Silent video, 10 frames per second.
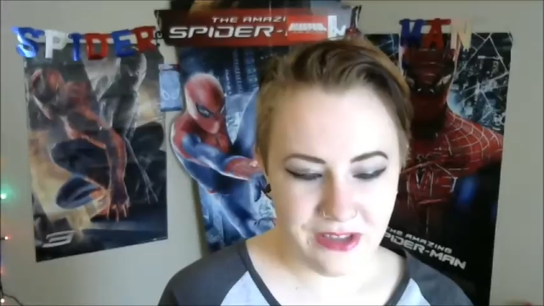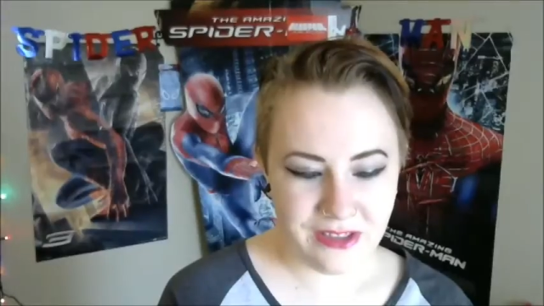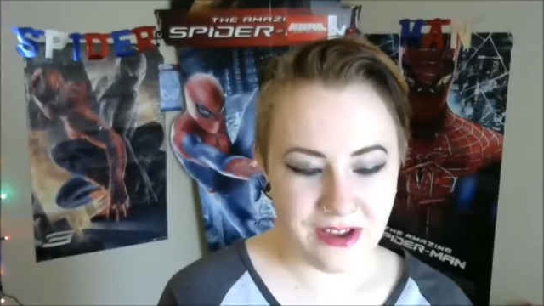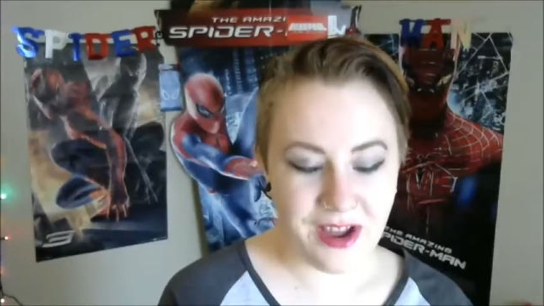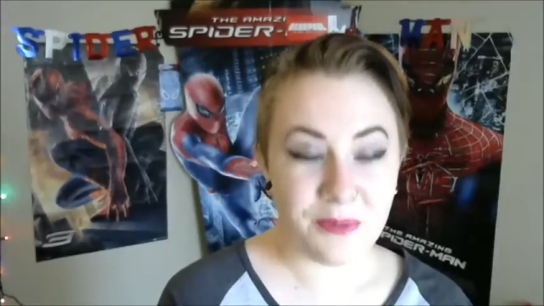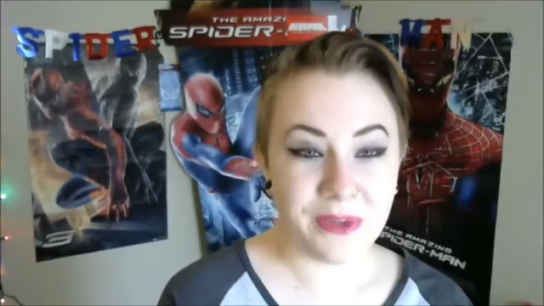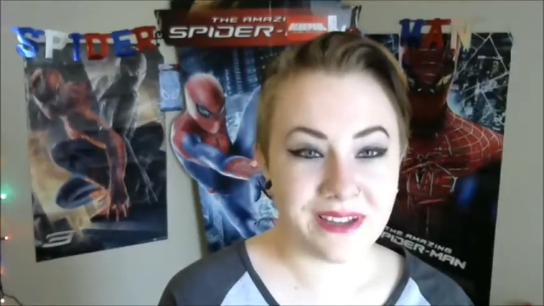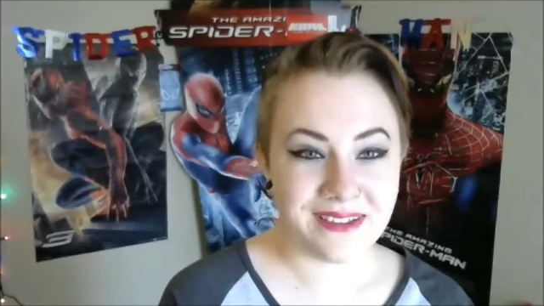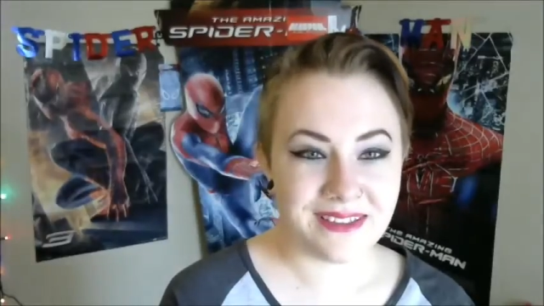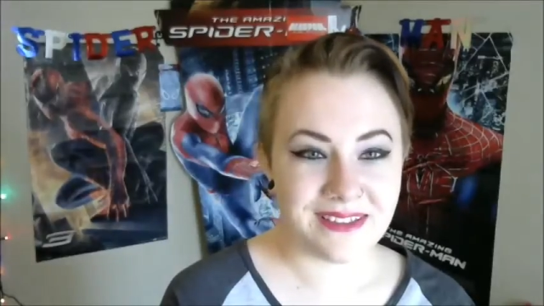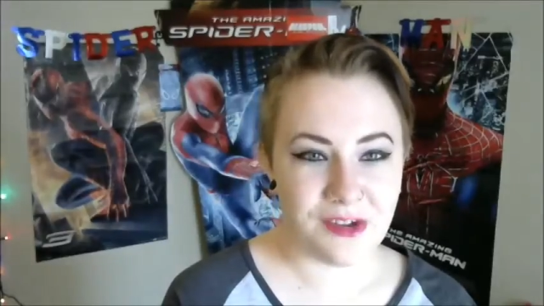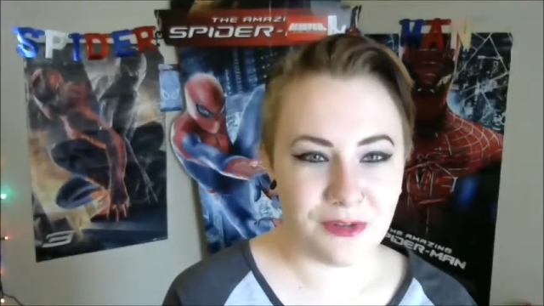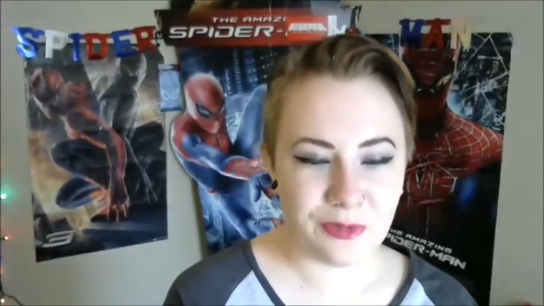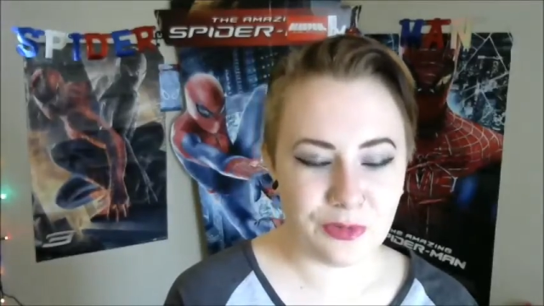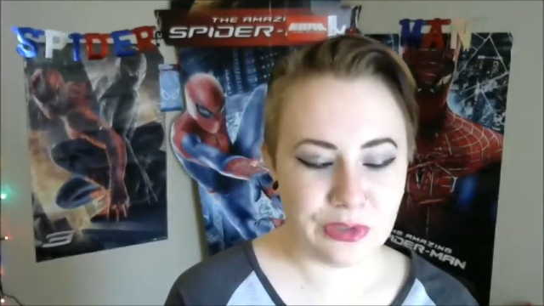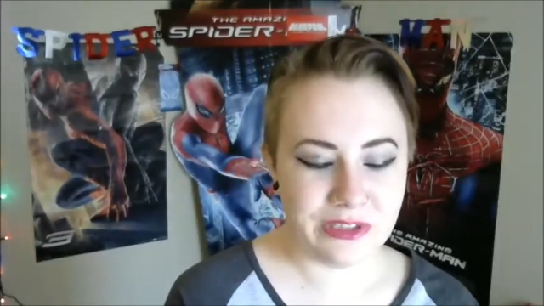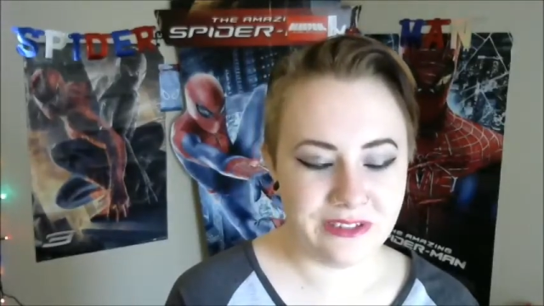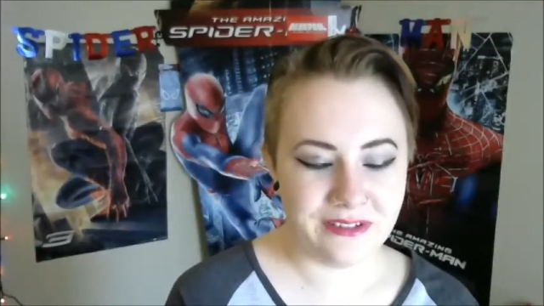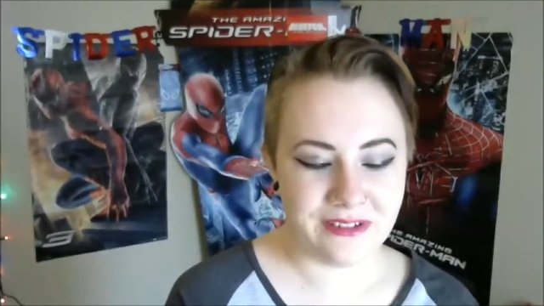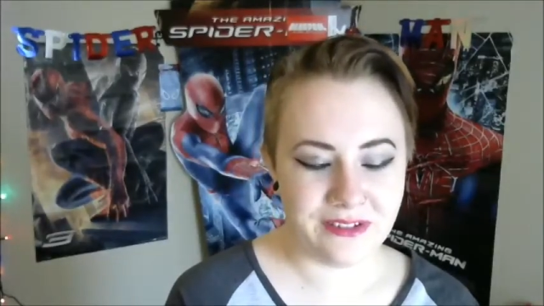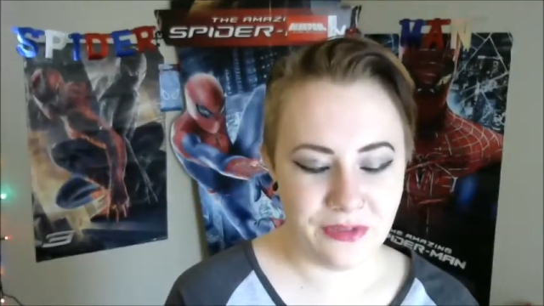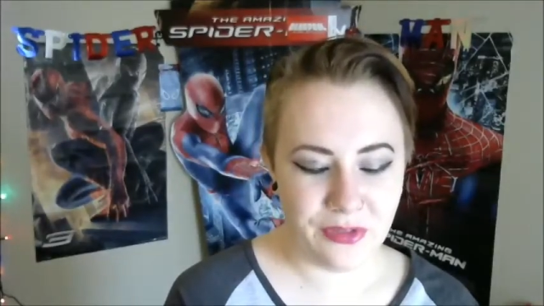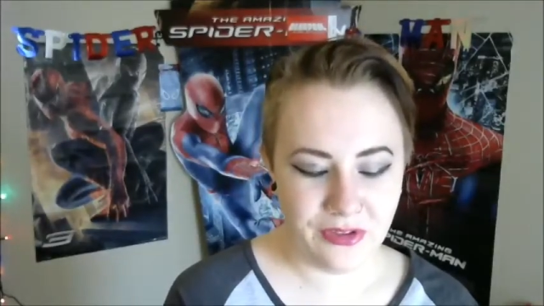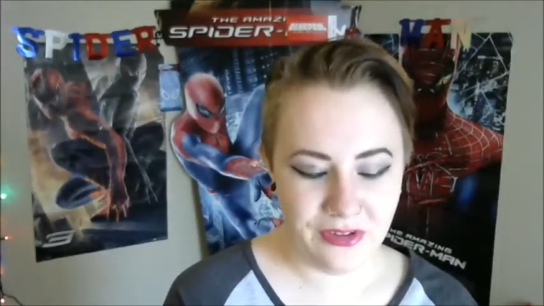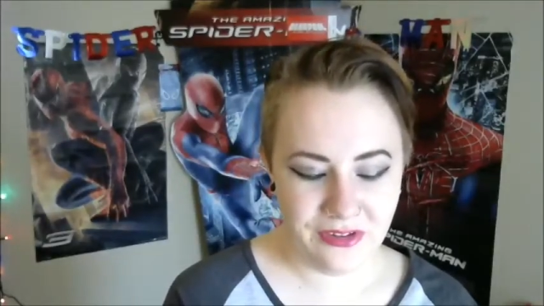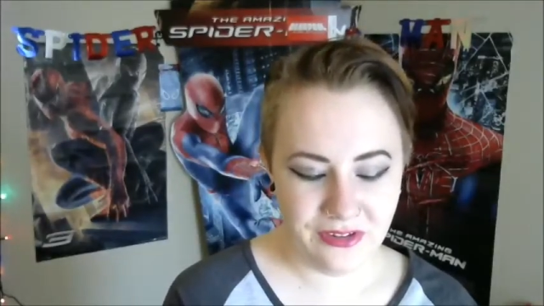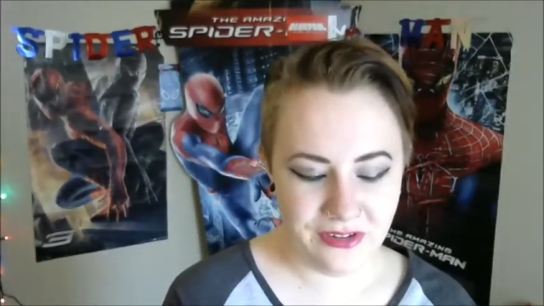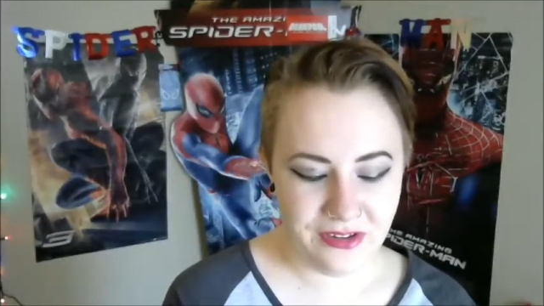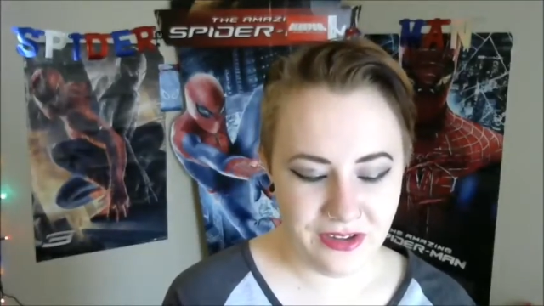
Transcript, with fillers: The comic itself reads, if the